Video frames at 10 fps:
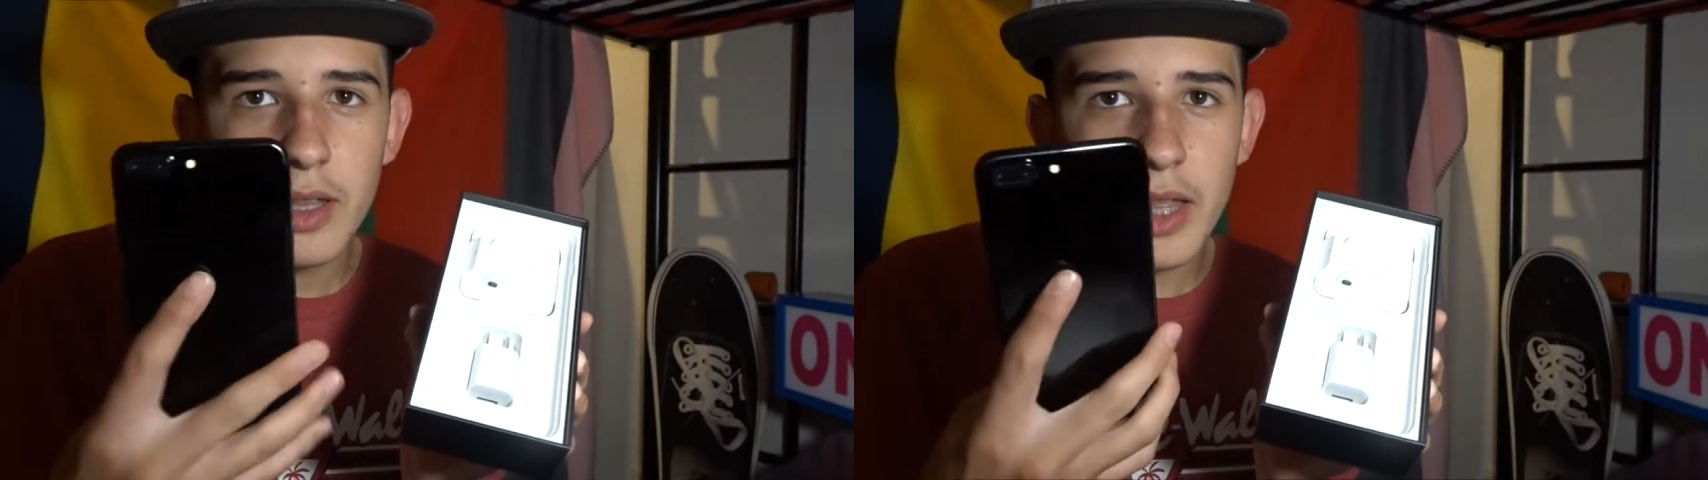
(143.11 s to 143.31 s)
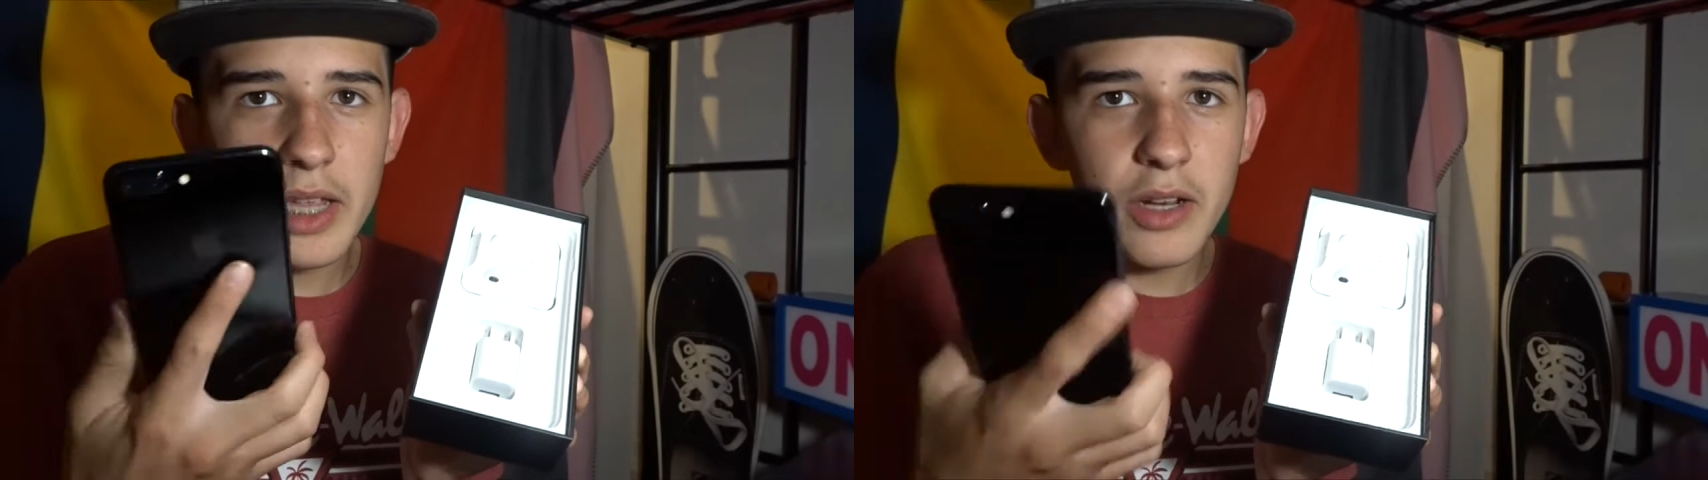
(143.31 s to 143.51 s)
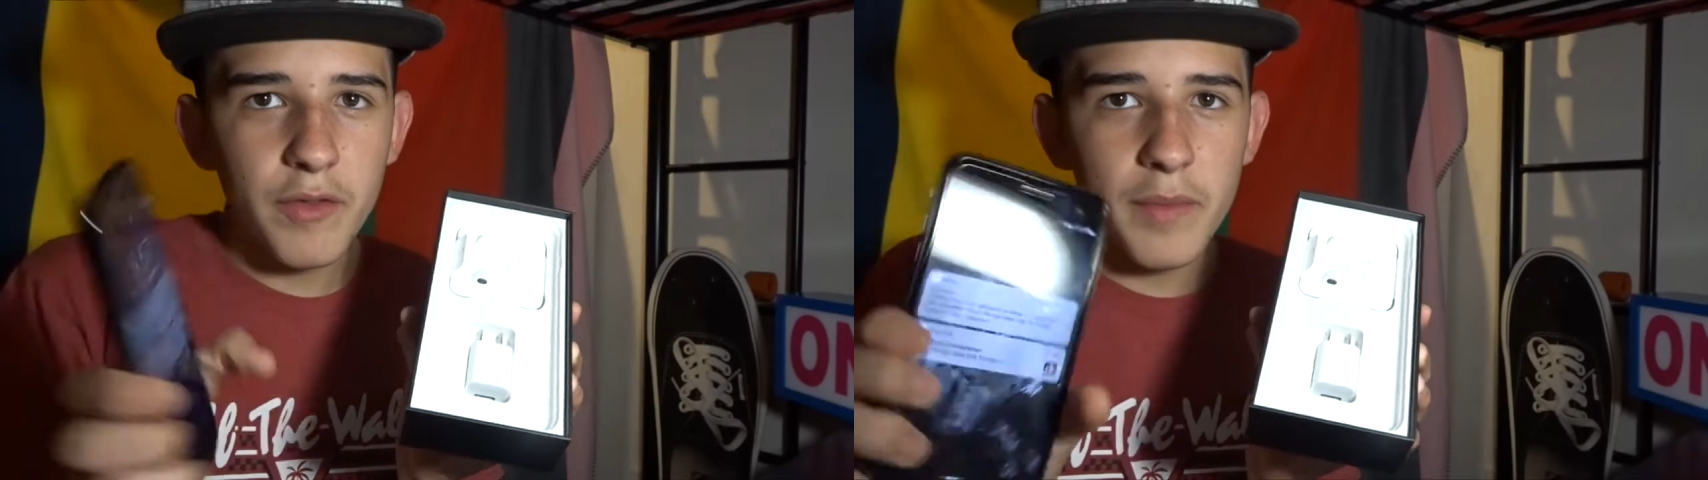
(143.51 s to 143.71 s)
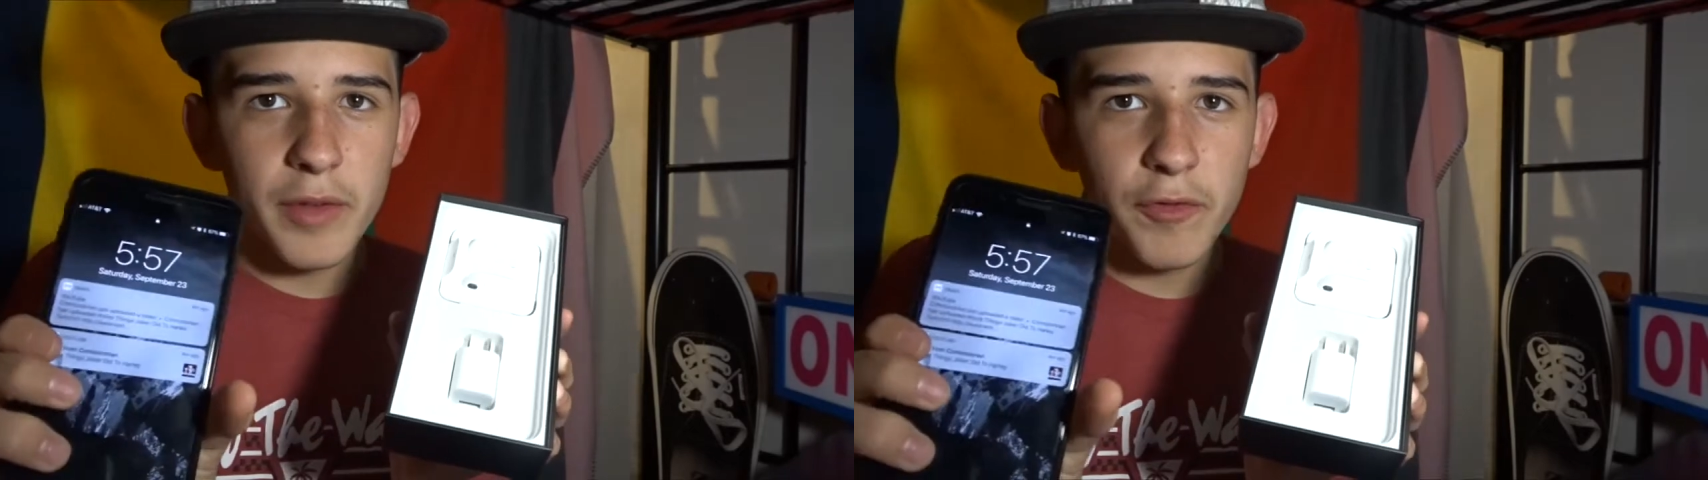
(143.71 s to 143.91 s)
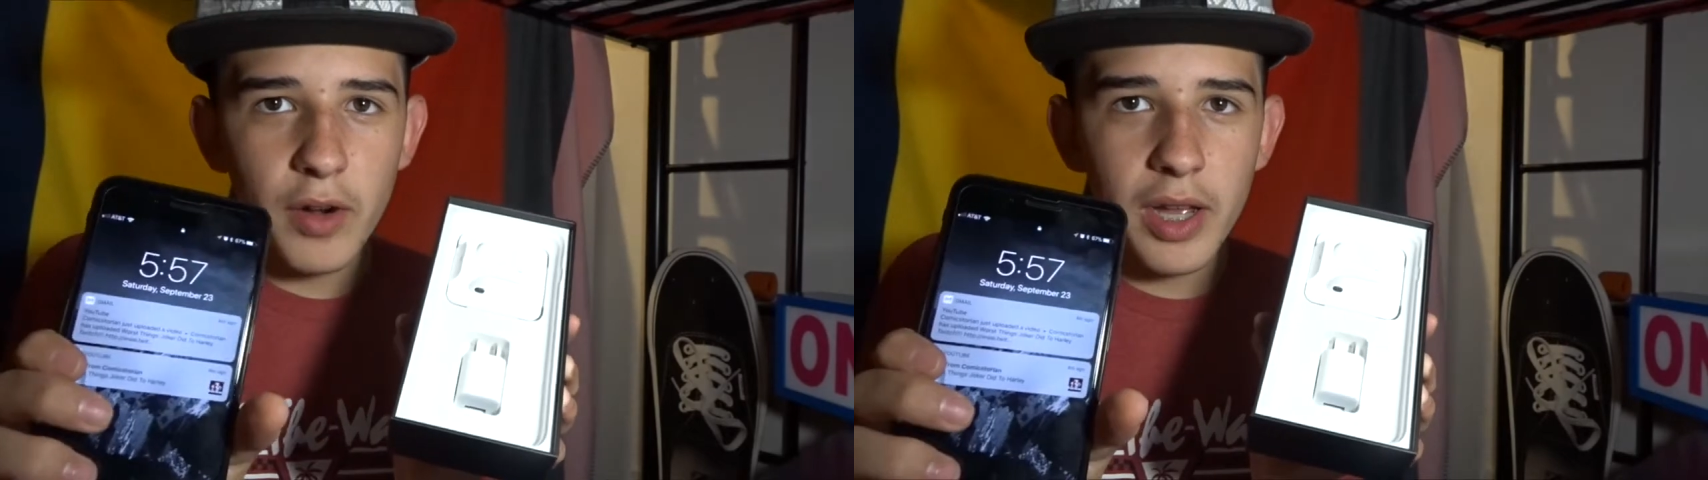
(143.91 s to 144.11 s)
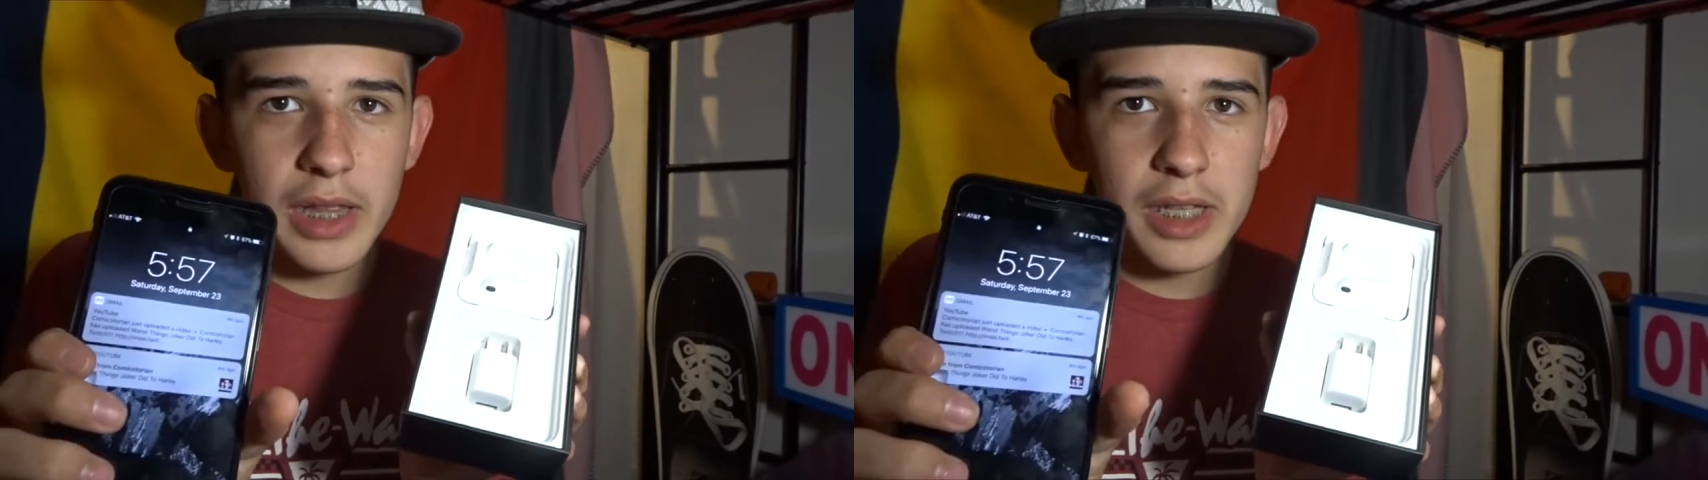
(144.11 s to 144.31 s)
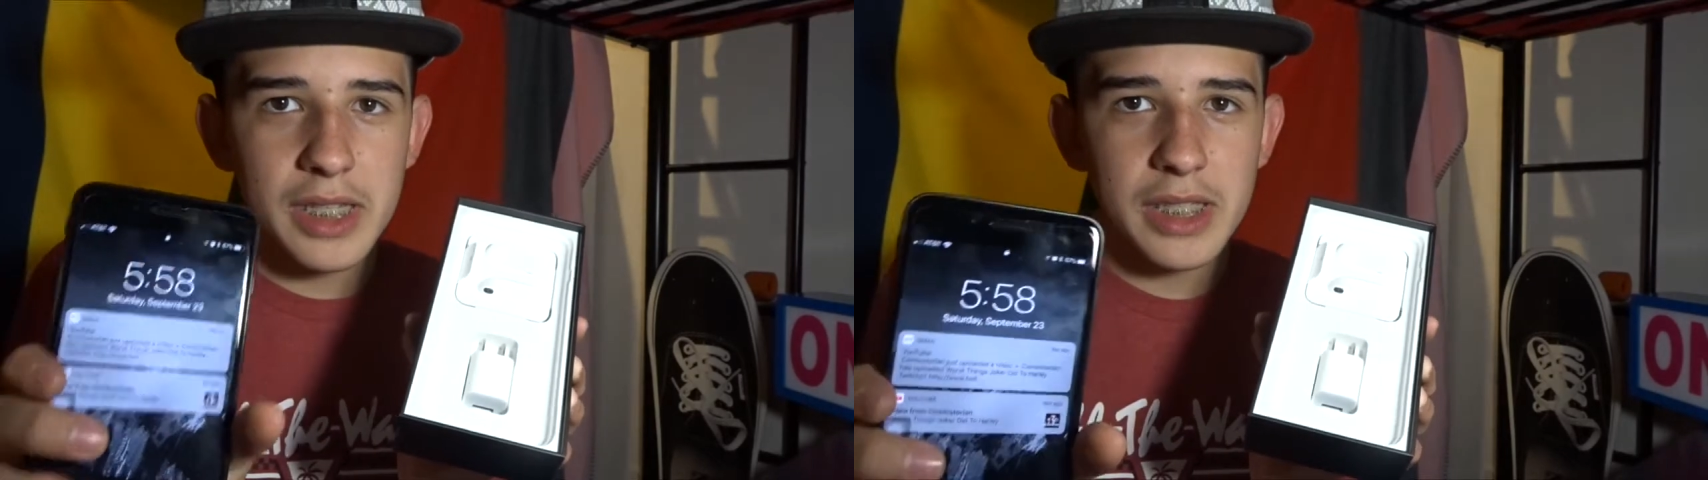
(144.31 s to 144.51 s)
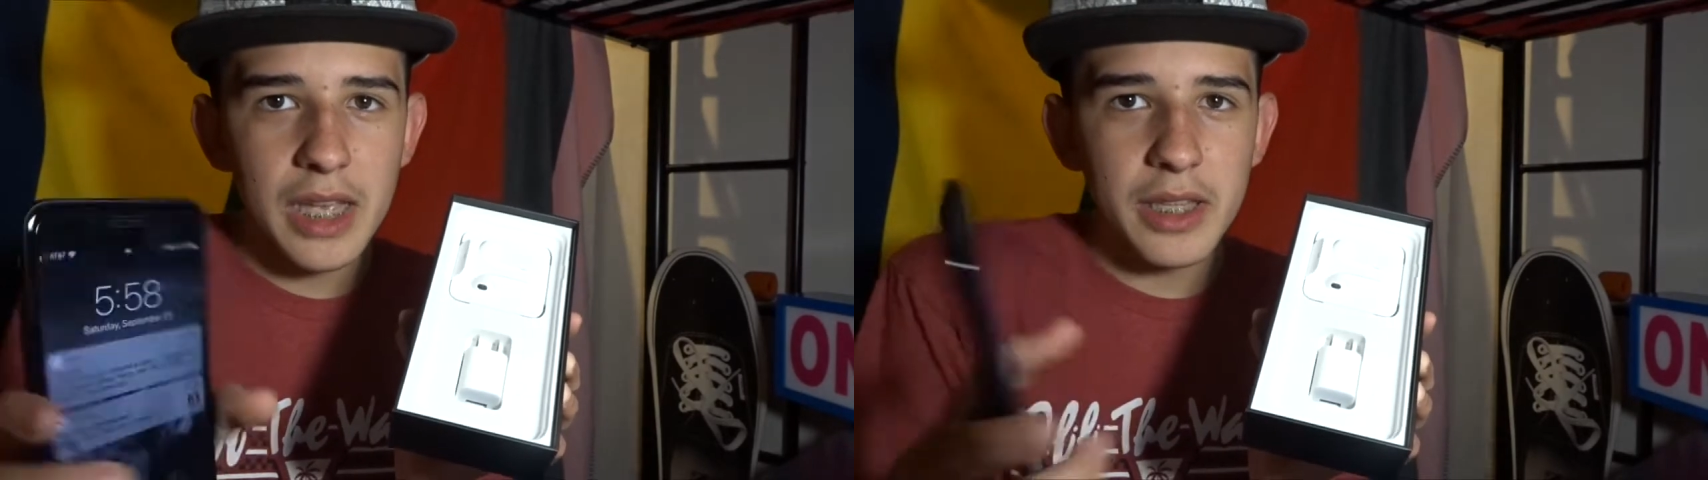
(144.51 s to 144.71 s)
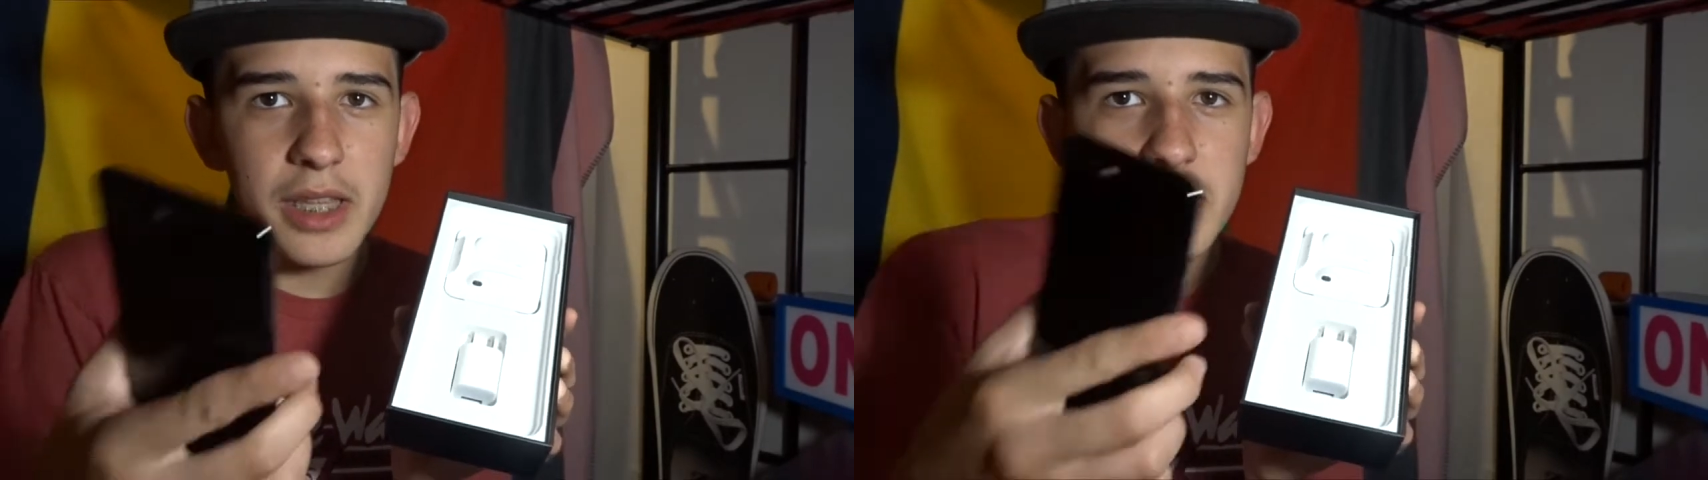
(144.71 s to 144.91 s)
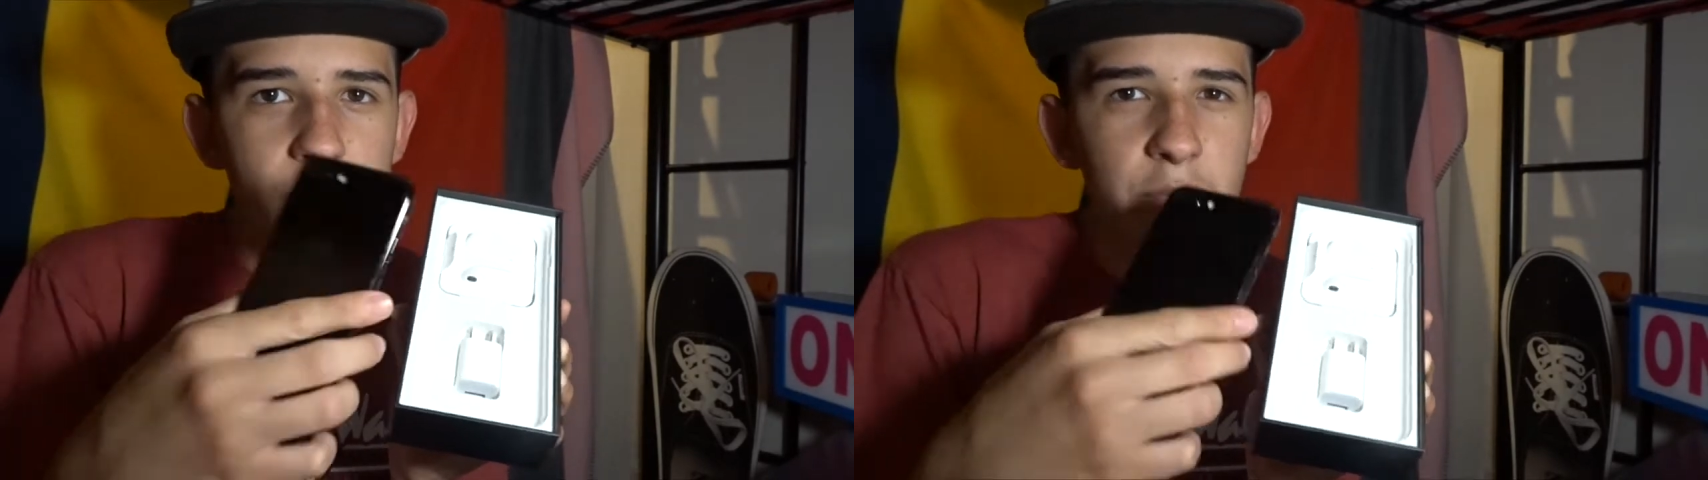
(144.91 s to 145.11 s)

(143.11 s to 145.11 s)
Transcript: Like, you know, from the front, it looks exactly the same.